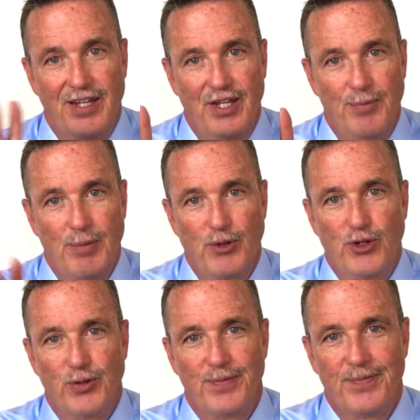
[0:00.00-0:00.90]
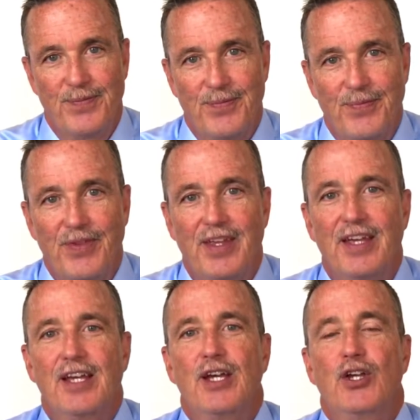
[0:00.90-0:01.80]
Tip number 2.
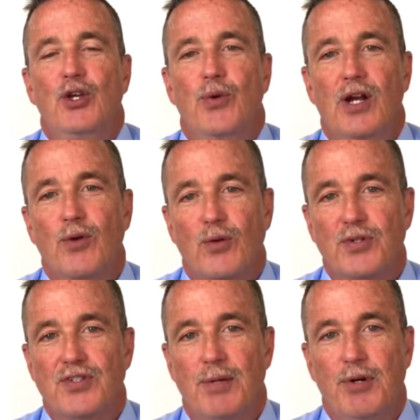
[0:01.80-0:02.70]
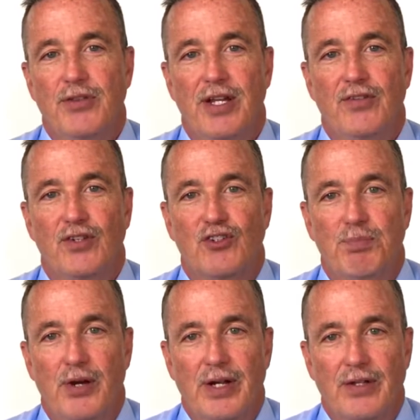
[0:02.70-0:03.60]
You want to work with someone that is
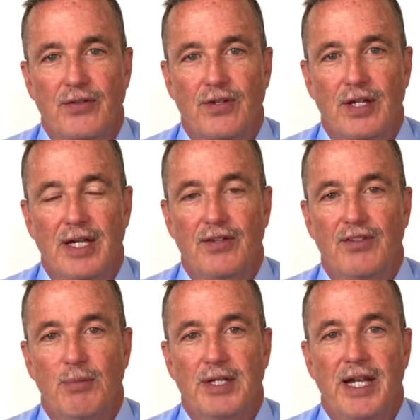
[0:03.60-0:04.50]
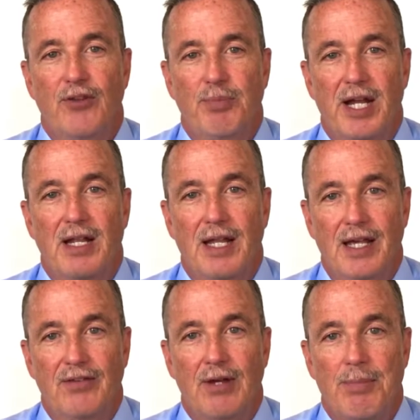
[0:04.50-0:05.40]
experienced and someone that
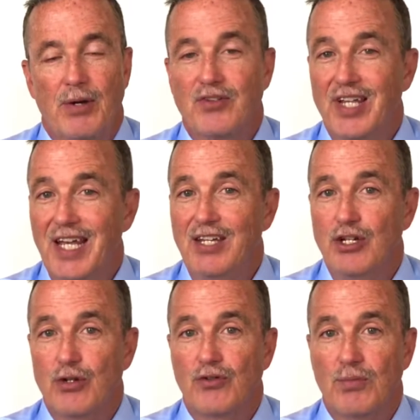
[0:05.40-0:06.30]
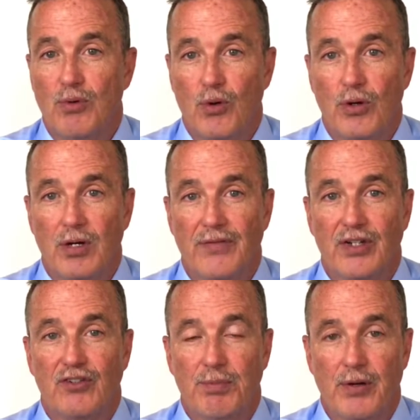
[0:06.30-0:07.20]
has about 10 years or more of
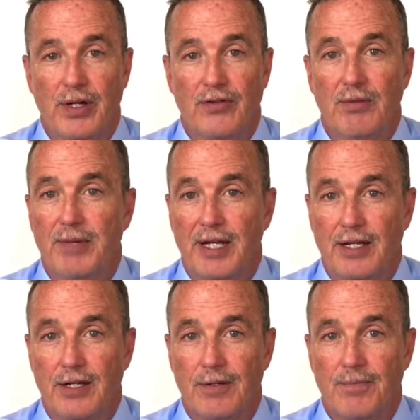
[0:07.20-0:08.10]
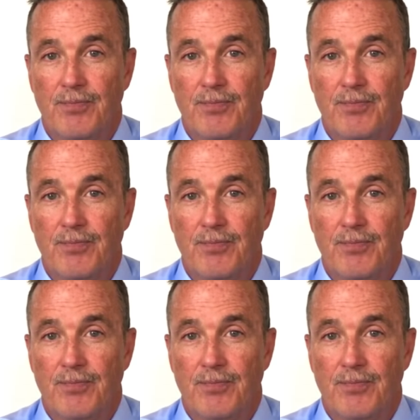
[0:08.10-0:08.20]
experience in Medicare,